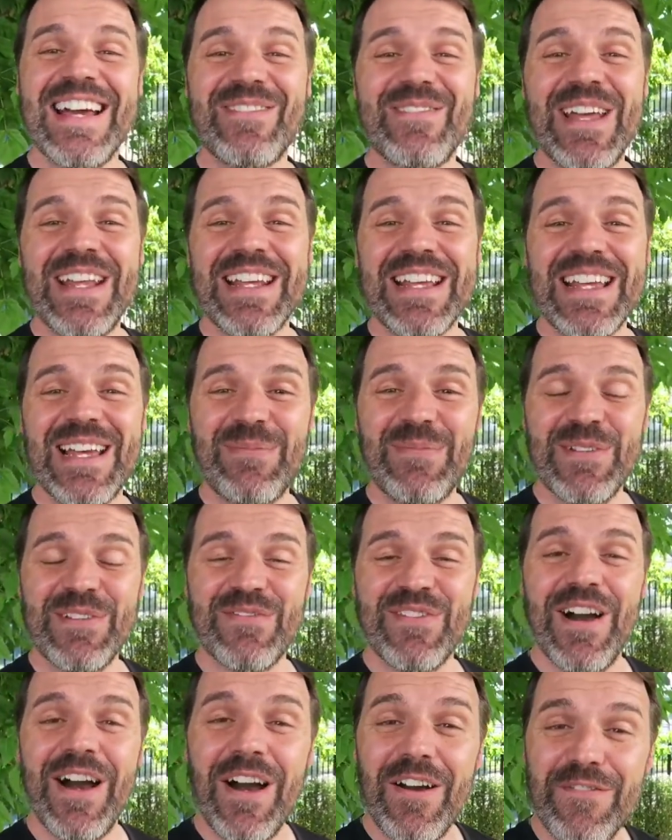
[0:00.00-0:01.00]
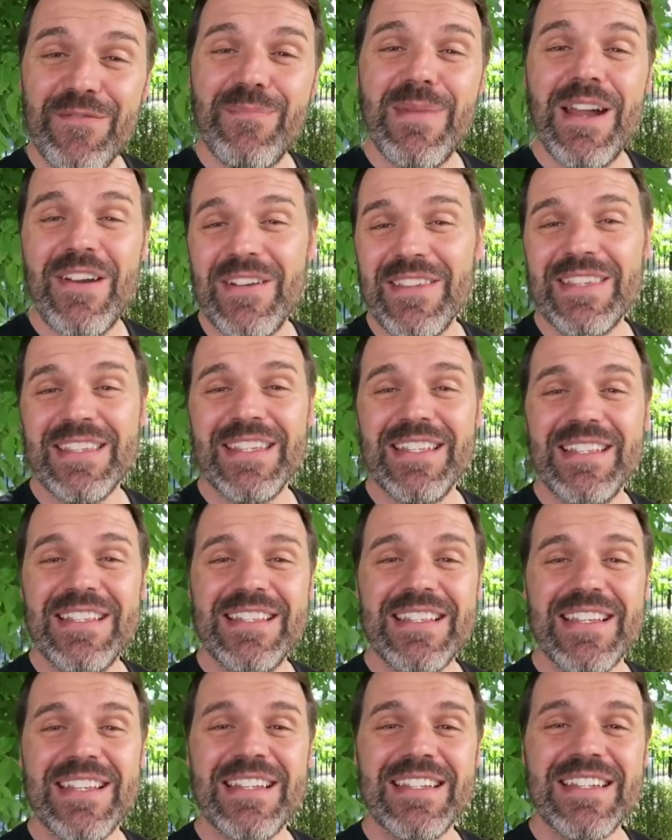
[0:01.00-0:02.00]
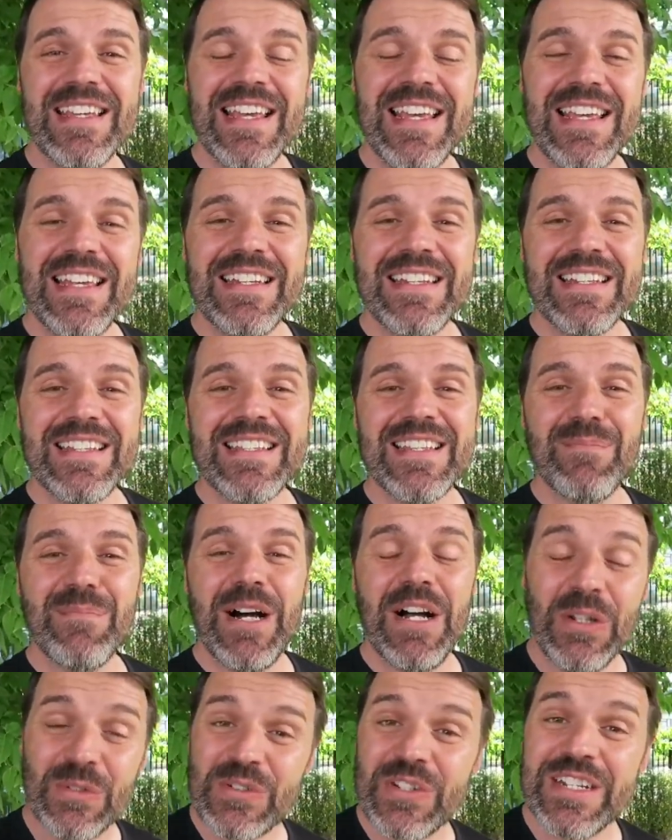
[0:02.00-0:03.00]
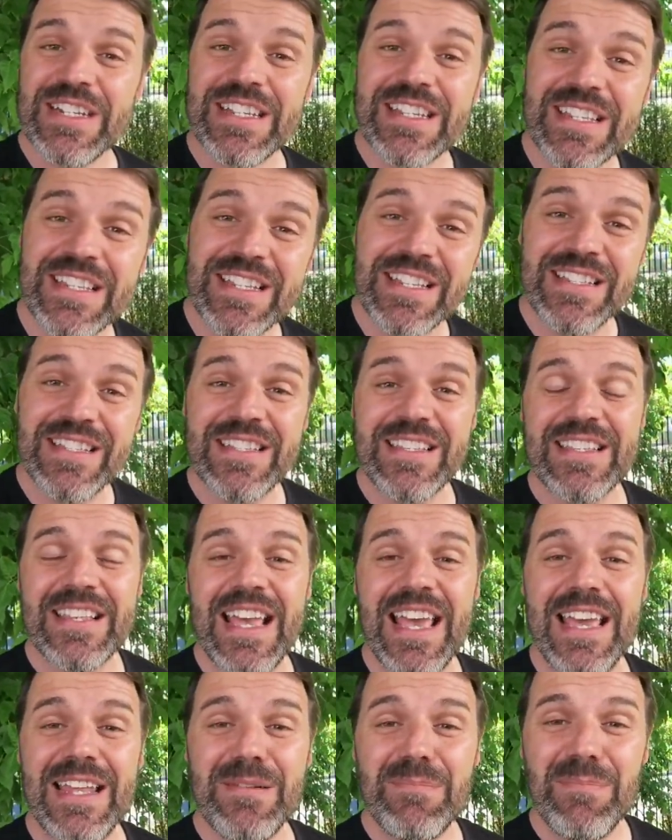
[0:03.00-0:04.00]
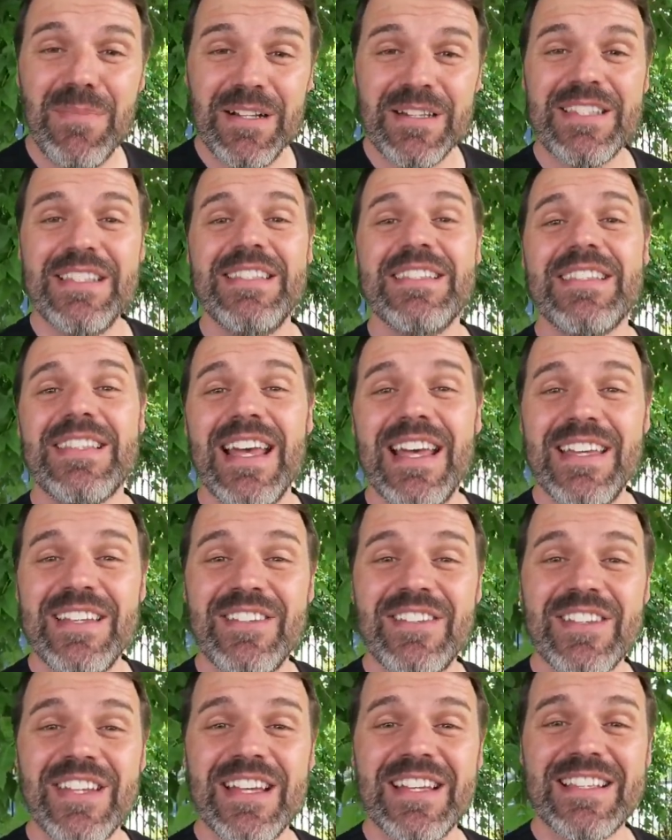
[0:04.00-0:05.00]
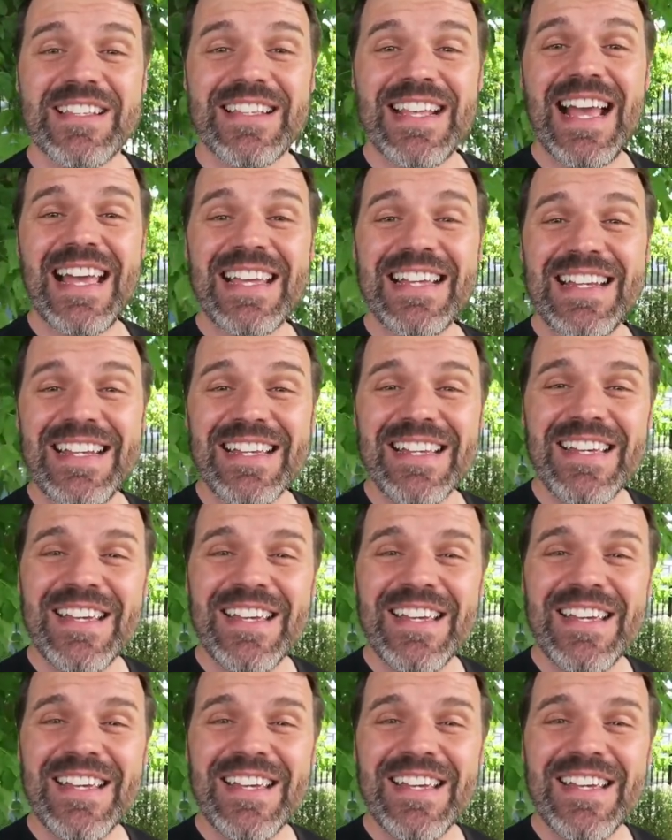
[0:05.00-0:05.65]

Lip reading: I ran a couple of half marathons and did some ultra distance and multi-stage cycling.